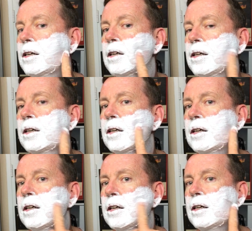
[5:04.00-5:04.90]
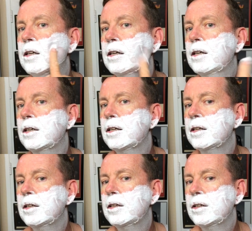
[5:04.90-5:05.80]

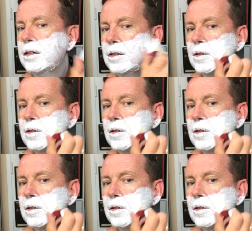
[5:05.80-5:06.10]
[no speech]